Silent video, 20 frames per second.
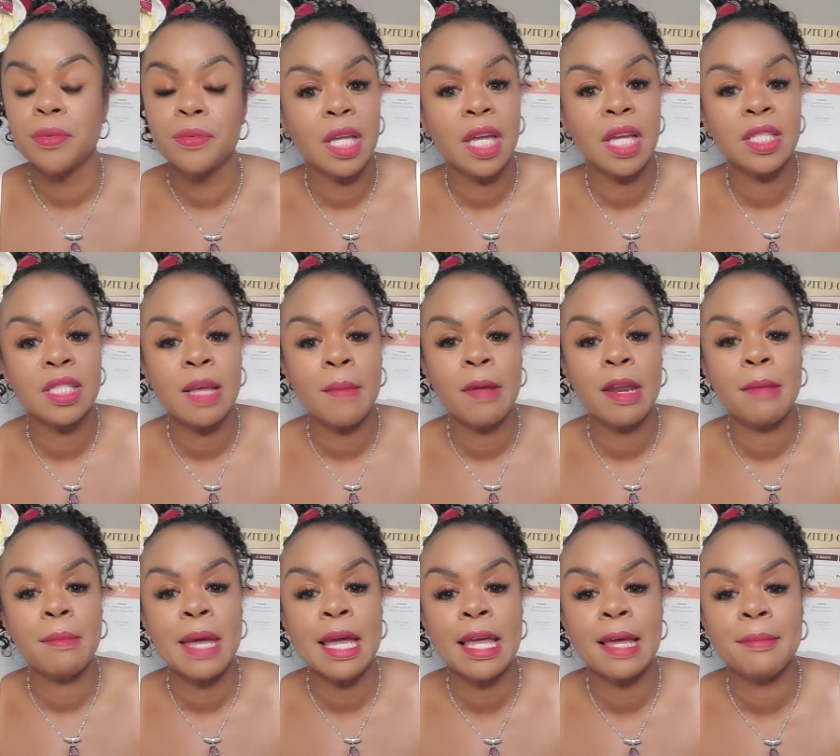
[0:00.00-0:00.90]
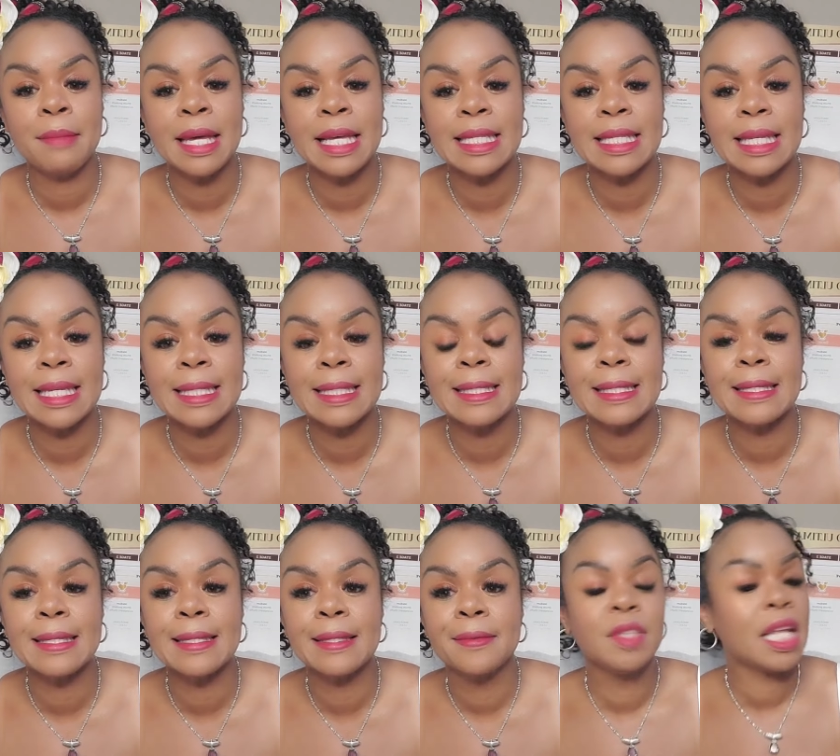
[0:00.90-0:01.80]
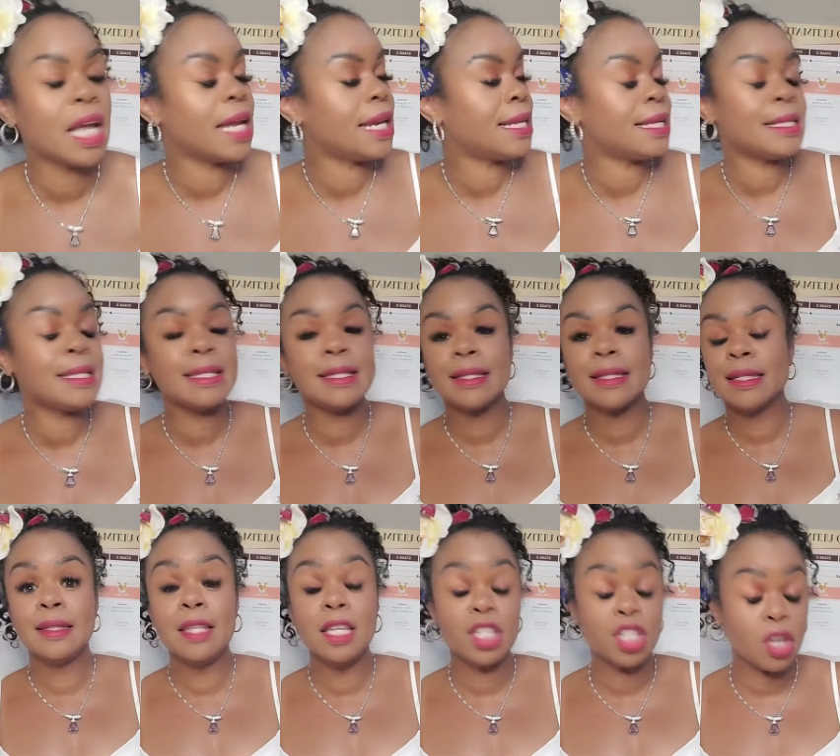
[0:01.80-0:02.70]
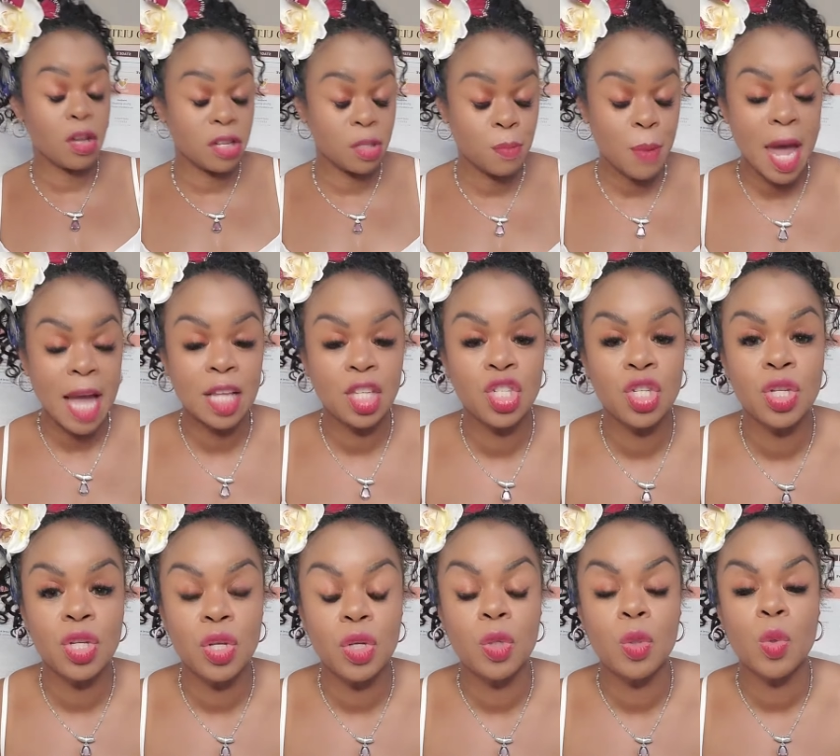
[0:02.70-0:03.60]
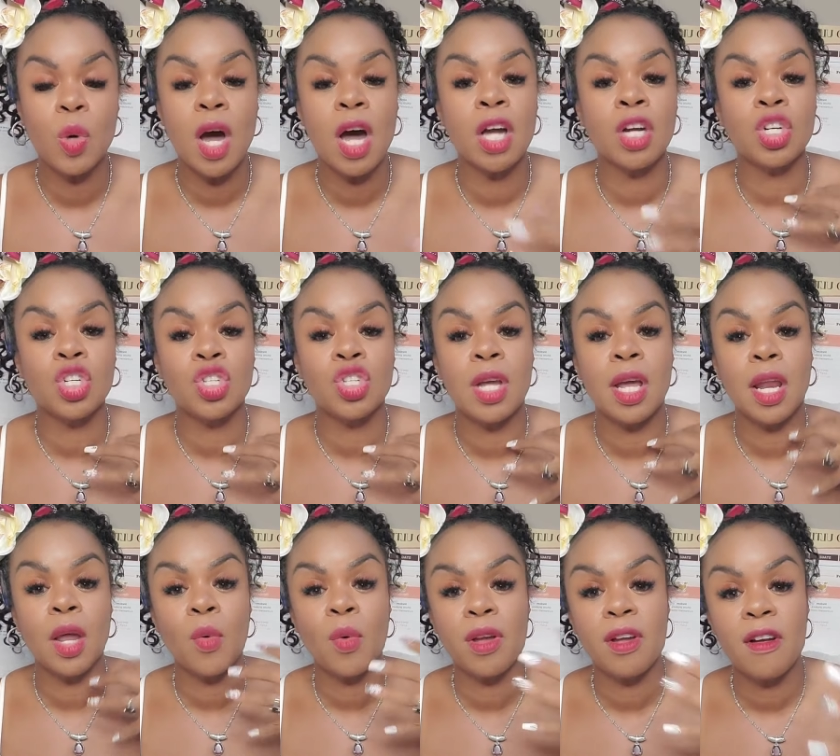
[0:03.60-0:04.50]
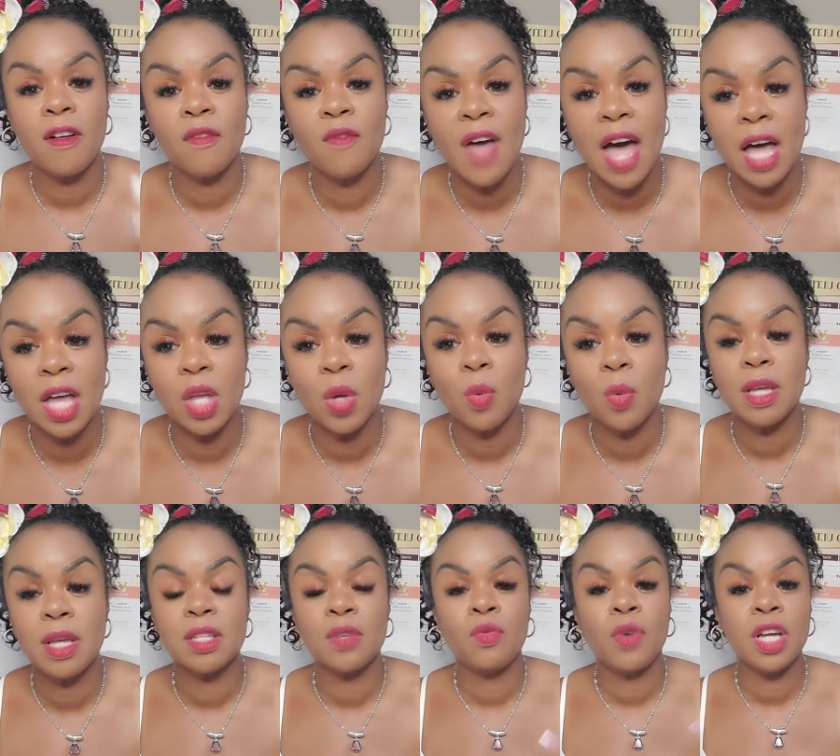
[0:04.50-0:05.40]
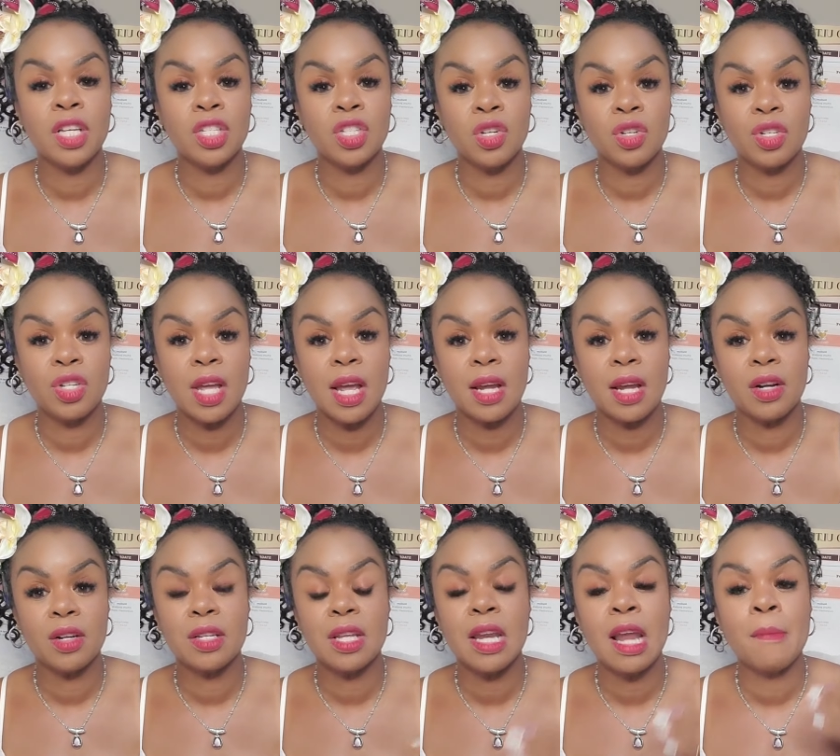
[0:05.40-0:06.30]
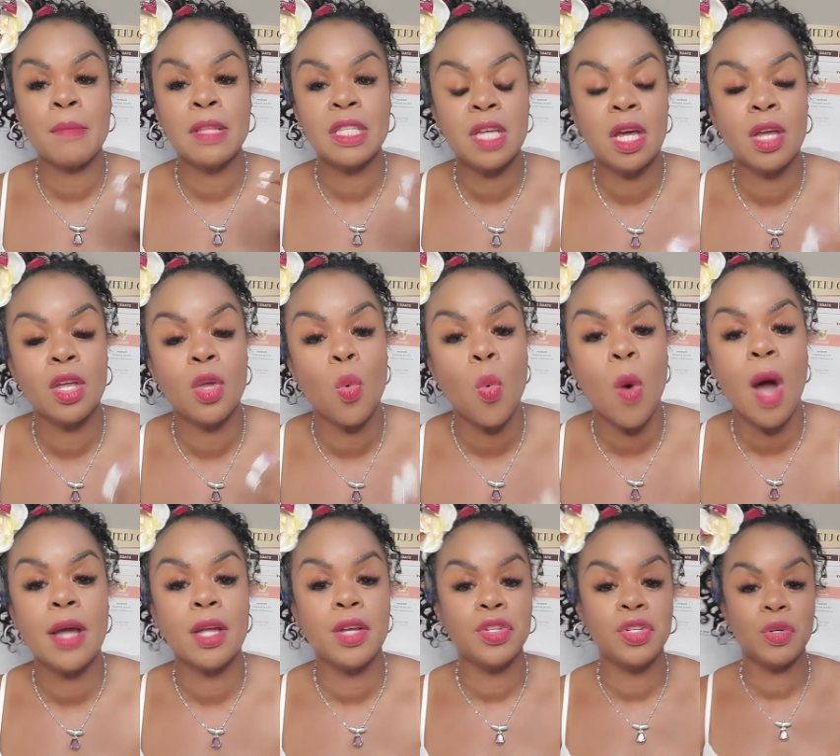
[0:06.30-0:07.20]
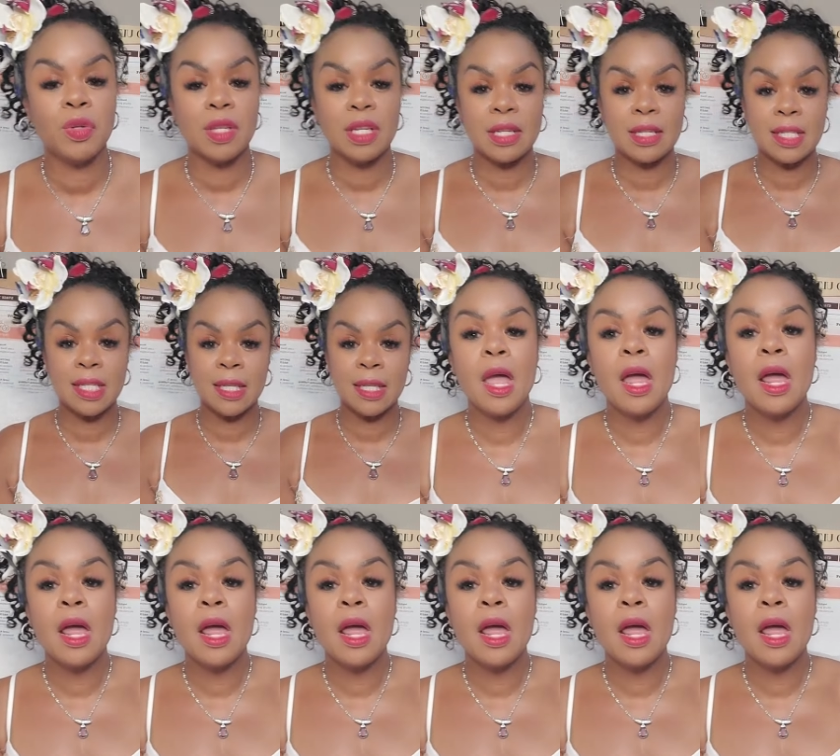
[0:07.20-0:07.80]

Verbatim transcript: Can somebody make it make sense? Ladies, this goes back to you understanding what your value is and raising your standards. And I'm going to tell you why you do this.